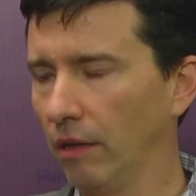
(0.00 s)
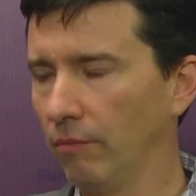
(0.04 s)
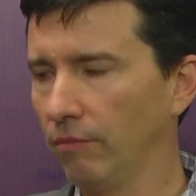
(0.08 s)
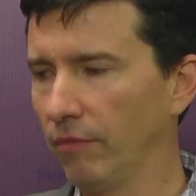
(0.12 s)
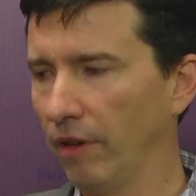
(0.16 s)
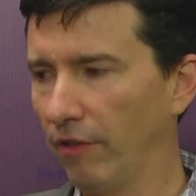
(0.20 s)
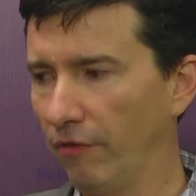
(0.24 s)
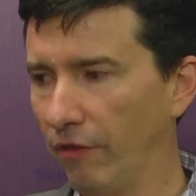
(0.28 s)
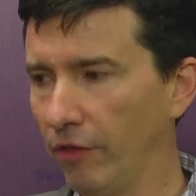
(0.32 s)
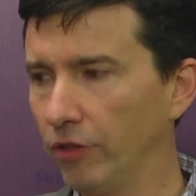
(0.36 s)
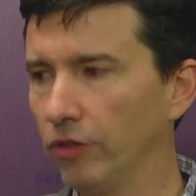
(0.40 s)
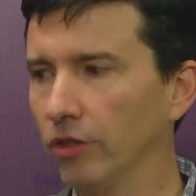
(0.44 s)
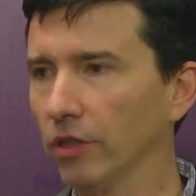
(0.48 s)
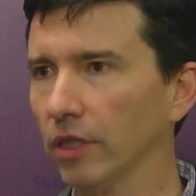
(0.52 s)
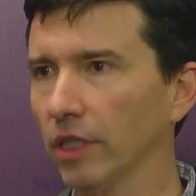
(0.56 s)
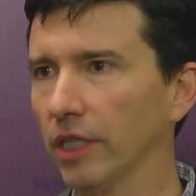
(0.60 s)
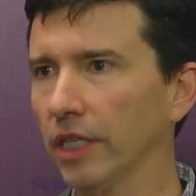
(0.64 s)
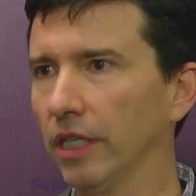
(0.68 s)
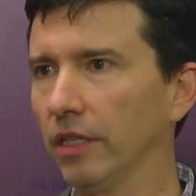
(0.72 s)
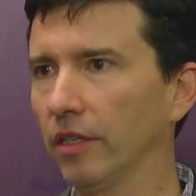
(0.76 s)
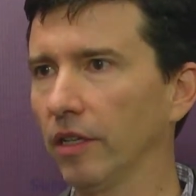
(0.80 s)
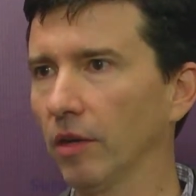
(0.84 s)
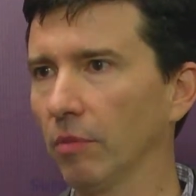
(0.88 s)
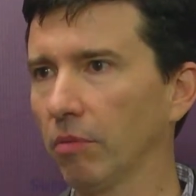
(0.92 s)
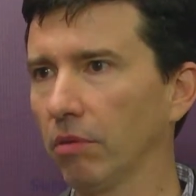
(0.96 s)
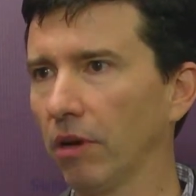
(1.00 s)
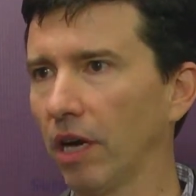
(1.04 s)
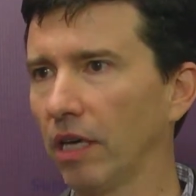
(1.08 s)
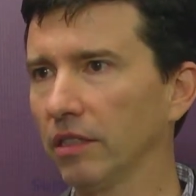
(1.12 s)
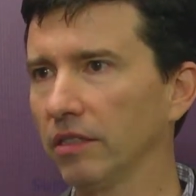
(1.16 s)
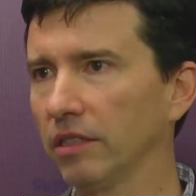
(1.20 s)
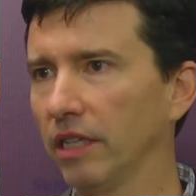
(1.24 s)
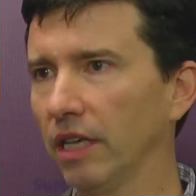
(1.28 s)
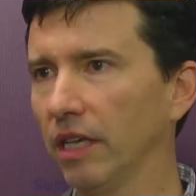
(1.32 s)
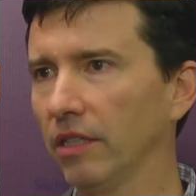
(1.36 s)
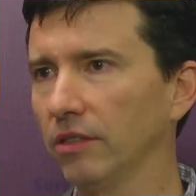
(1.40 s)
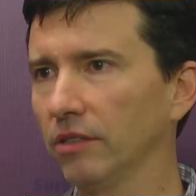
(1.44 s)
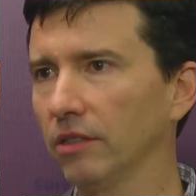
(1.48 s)
efficiently in their
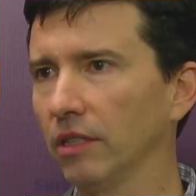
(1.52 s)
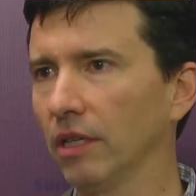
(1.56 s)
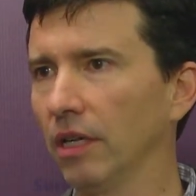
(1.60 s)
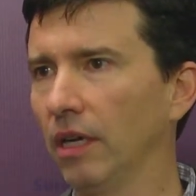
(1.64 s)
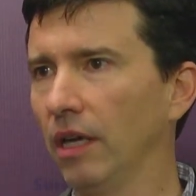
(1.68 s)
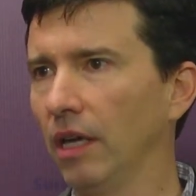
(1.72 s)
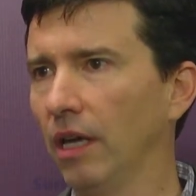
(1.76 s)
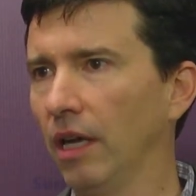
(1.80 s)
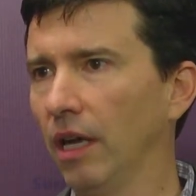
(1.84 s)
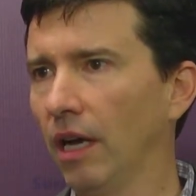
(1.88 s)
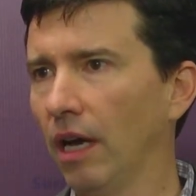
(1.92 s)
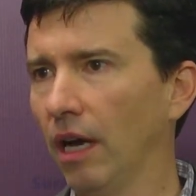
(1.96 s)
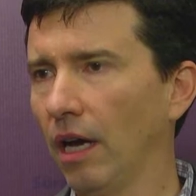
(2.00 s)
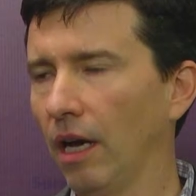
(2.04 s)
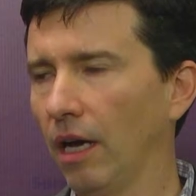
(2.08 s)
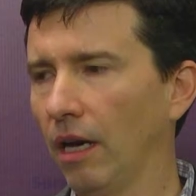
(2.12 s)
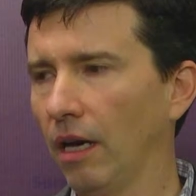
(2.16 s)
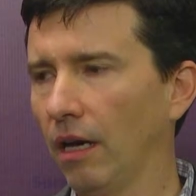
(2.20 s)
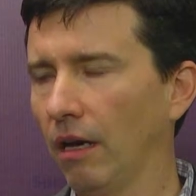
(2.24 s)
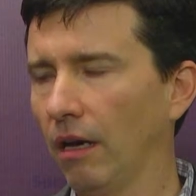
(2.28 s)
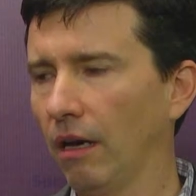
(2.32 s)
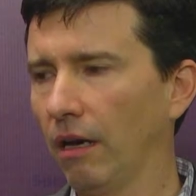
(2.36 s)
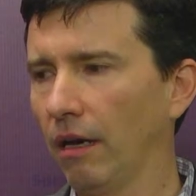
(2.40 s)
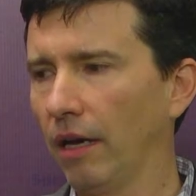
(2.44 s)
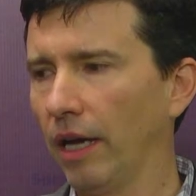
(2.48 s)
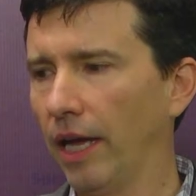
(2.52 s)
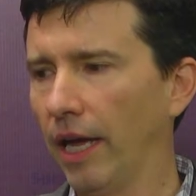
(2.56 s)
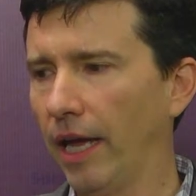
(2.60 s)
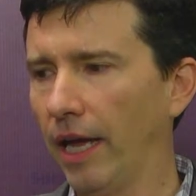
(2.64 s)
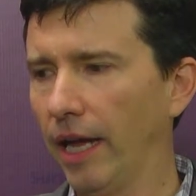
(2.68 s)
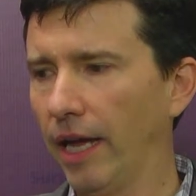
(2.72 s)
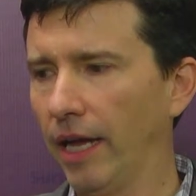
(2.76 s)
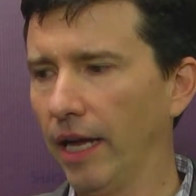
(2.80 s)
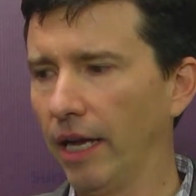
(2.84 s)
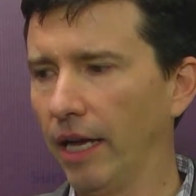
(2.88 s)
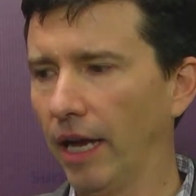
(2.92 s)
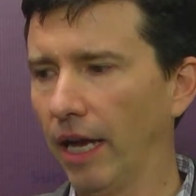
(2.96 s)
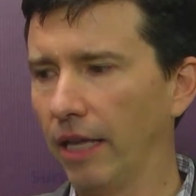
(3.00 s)
process,
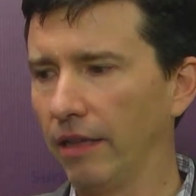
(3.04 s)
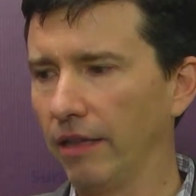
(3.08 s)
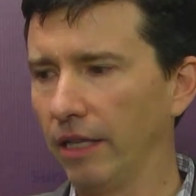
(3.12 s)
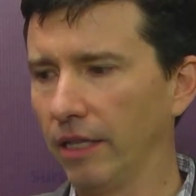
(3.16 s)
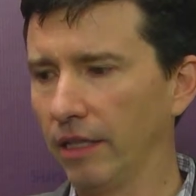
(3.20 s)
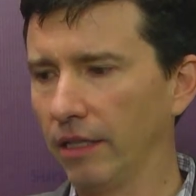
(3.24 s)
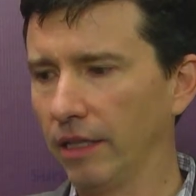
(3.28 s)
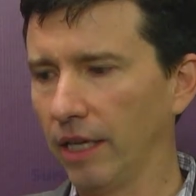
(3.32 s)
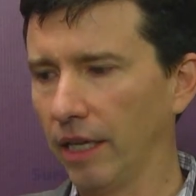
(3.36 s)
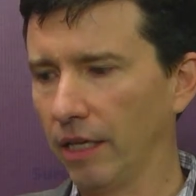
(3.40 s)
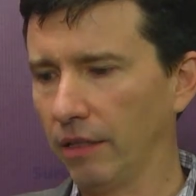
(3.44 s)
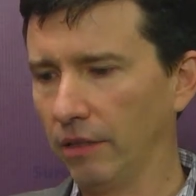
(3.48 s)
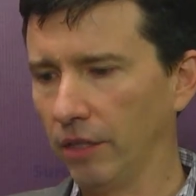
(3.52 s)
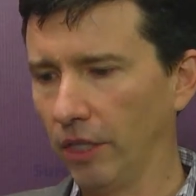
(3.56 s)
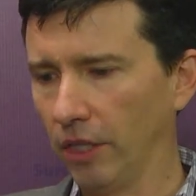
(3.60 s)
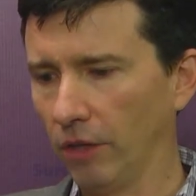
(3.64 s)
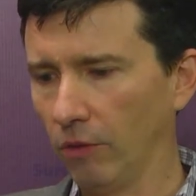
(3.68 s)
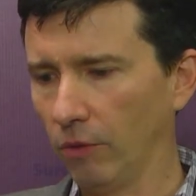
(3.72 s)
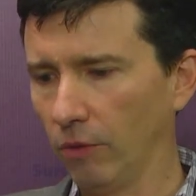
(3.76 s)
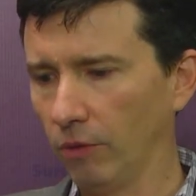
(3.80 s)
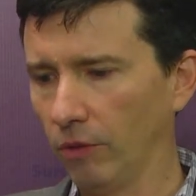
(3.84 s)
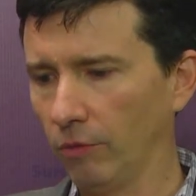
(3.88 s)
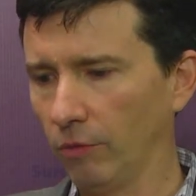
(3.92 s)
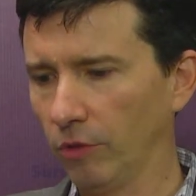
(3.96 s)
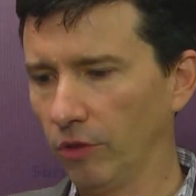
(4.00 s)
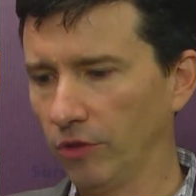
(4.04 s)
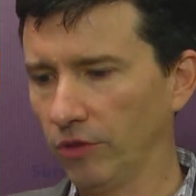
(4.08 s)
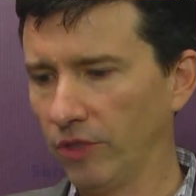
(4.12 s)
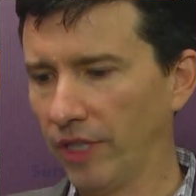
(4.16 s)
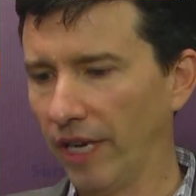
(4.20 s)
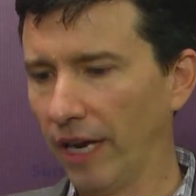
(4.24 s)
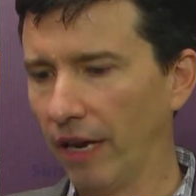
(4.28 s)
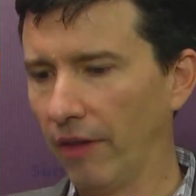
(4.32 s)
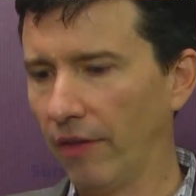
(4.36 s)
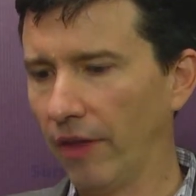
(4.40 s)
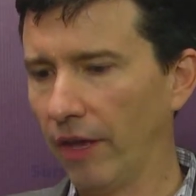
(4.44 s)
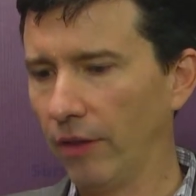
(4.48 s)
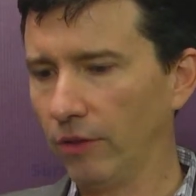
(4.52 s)
and I think that we'll see
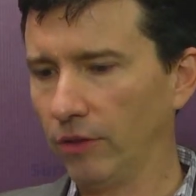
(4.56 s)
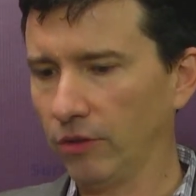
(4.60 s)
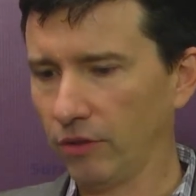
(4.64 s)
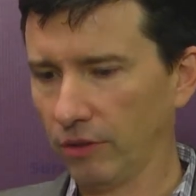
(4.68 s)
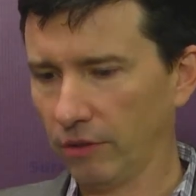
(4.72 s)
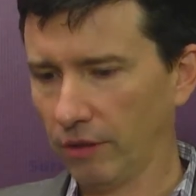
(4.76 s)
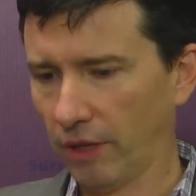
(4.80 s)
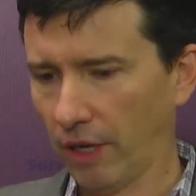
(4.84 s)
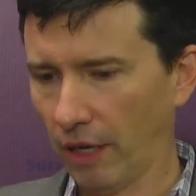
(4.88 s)
how those